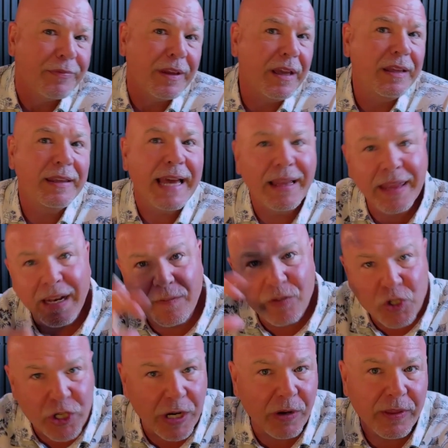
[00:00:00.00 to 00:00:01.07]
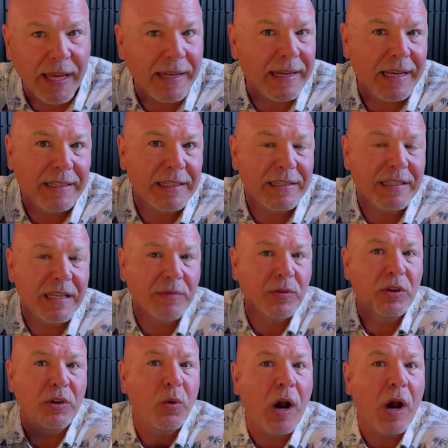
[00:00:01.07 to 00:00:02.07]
now that I've shared that 19 steps with you,